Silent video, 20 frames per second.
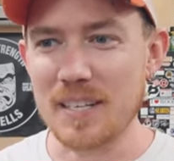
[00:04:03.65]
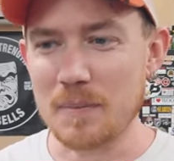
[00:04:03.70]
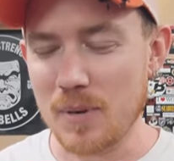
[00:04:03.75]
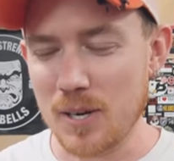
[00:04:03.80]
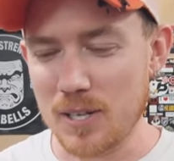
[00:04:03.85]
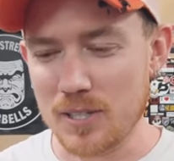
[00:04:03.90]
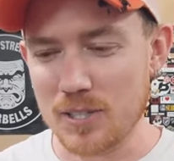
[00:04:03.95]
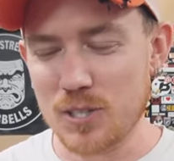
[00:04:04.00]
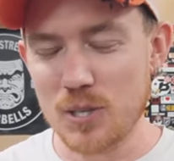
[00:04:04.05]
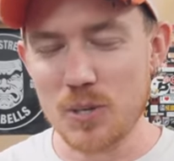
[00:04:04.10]
I
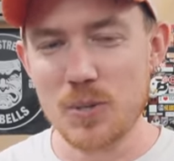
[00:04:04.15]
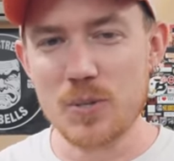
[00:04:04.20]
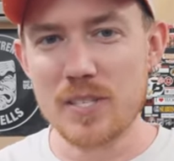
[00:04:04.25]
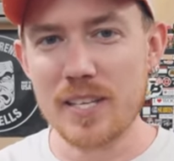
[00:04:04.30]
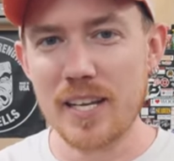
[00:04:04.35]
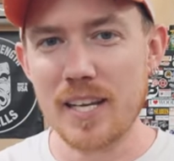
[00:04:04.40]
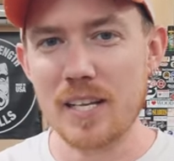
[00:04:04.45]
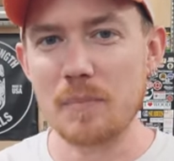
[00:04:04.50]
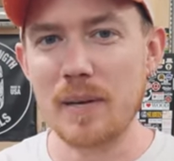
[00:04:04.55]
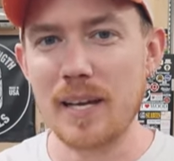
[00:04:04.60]
bought two
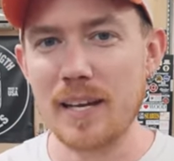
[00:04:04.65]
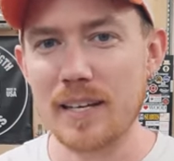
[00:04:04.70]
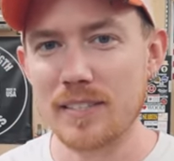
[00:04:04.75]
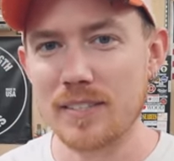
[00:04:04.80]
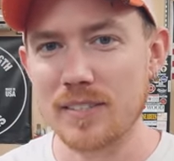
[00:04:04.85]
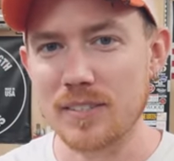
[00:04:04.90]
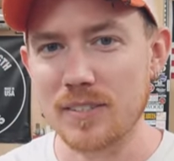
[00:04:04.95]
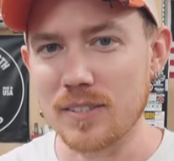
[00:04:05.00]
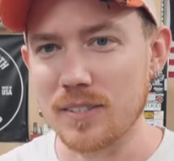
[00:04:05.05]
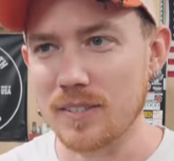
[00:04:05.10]

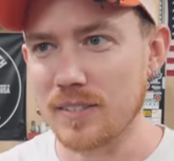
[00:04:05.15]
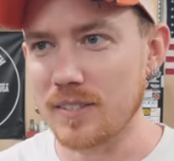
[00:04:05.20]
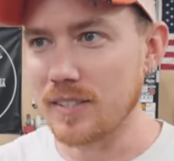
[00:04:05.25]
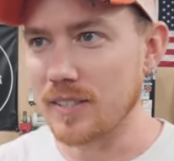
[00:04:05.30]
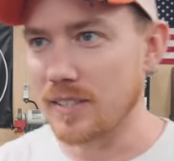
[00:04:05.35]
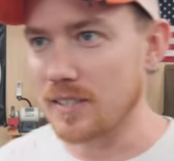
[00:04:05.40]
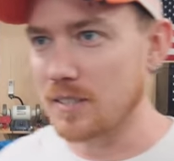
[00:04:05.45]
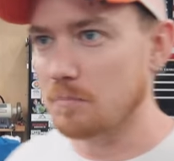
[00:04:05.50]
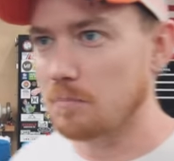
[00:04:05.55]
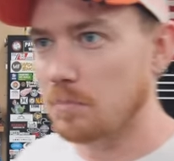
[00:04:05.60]
sandbags. There are
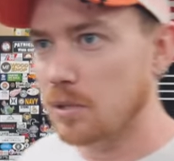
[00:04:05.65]
these